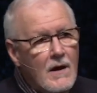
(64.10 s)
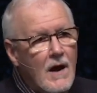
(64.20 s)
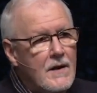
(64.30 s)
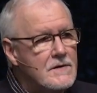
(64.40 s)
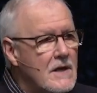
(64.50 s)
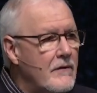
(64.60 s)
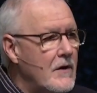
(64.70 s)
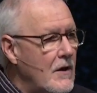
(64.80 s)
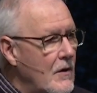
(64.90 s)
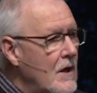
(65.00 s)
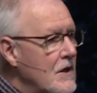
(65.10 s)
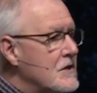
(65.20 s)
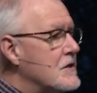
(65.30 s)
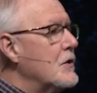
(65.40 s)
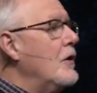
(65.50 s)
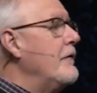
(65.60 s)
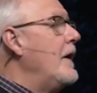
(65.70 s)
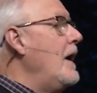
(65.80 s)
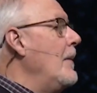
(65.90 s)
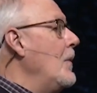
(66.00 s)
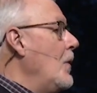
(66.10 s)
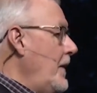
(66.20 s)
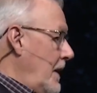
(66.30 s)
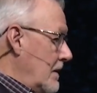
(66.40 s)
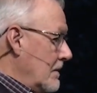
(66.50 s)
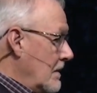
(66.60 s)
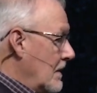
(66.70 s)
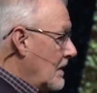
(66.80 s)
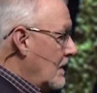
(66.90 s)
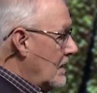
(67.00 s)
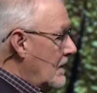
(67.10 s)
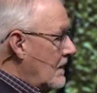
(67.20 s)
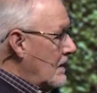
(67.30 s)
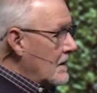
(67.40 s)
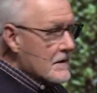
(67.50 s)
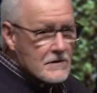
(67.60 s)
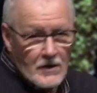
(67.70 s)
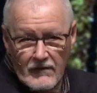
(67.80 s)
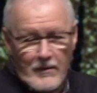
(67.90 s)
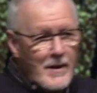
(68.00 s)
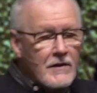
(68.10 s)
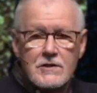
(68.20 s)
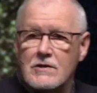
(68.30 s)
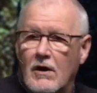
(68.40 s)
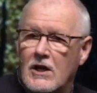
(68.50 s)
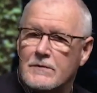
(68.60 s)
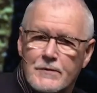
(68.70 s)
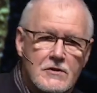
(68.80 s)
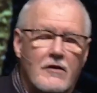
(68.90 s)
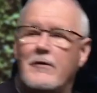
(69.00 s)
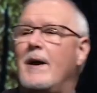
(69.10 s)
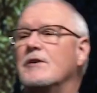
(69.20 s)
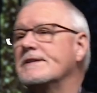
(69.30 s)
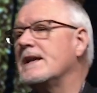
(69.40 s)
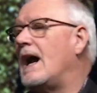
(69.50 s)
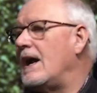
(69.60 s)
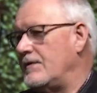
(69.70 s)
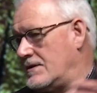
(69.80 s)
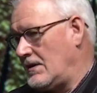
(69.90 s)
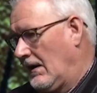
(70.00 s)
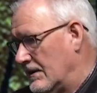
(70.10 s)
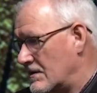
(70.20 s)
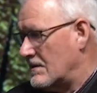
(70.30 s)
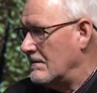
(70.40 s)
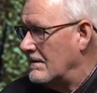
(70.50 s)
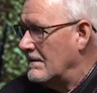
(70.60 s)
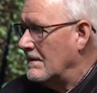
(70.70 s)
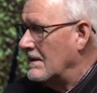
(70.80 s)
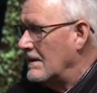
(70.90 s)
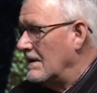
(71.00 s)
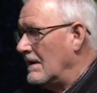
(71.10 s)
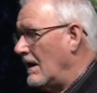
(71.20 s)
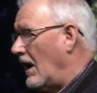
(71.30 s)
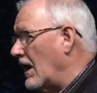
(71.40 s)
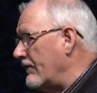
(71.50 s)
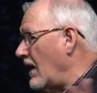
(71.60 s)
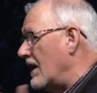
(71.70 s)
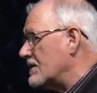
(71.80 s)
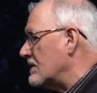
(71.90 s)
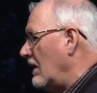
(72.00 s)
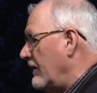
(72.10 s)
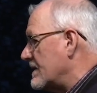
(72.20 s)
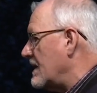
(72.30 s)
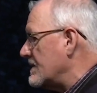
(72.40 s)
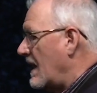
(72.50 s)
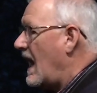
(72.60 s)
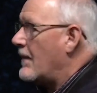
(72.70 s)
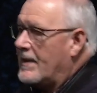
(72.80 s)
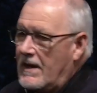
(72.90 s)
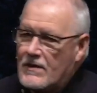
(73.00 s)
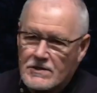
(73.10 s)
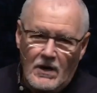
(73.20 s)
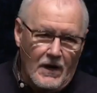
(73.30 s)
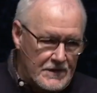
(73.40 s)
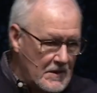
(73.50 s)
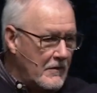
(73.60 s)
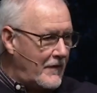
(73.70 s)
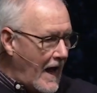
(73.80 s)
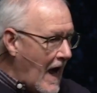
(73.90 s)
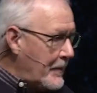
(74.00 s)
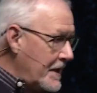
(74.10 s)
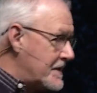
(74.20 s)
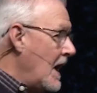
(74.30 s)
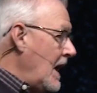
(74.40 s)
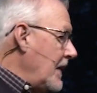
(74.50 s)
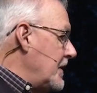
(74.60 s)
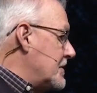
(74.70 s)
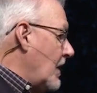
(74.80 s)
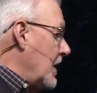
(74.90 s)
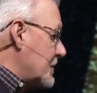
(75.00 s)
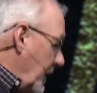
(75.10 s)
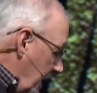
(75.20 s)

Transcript: God has given you, serve Him with it. Serve Him in the church. Serve Him outside the church. All of God's service doesn't happen in the church. Some of it happens in the church.